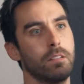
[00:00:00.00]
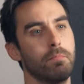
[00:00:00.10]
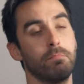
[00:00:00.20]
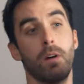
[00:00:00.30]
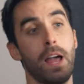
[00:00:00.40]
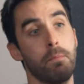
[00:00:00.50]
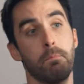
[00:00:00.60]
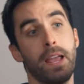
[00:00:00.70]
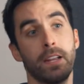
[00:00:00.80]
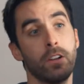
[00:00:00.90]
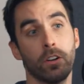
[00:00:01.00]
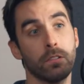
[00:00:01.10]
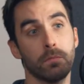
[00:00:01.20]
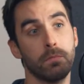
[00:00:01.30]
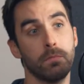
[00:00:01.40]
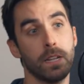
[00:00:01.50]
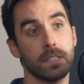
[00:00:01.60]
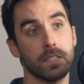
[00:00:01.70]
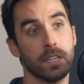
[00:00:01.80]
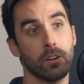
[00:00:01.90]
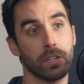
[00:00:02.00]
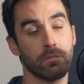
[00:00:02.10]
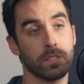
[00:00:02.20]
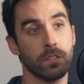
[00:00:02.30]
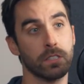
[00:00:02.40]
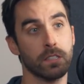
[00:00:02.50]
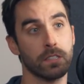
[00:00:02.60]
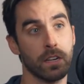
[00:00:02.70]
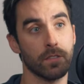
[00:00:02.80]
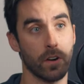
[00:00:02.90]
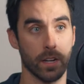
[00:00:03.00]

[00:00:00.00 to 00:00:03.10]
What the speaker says: may not necessarily result in suffering.